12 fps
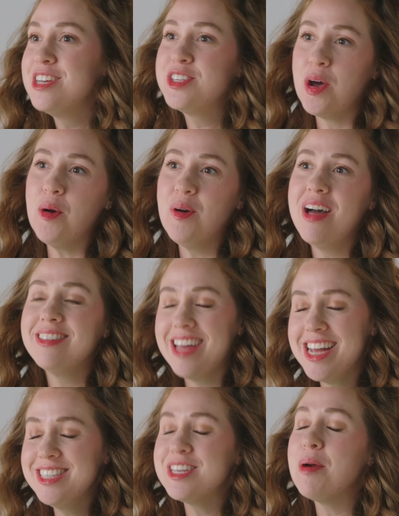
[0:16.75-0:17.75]
So
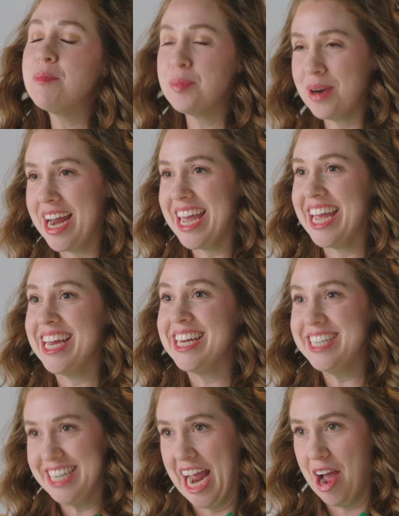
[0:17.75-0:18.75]
let's break
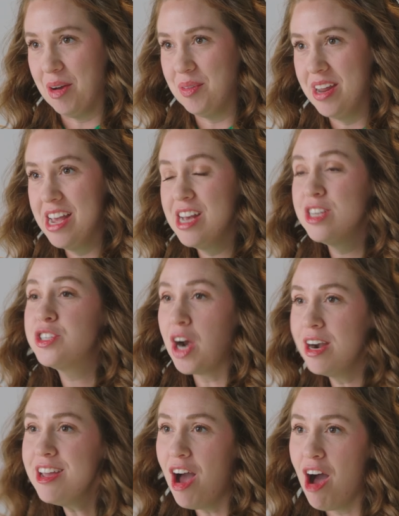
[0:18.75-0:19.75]
it down.
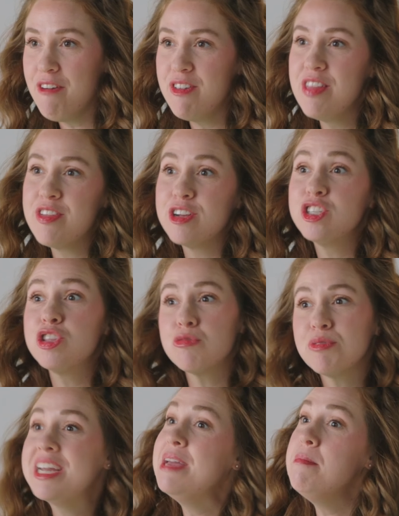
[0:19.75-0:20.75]
Starting off, there's
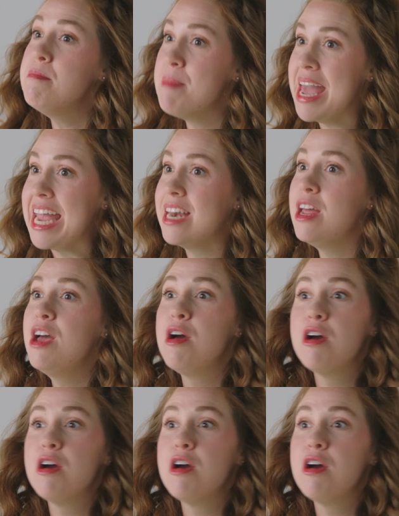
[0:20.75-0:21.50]
three main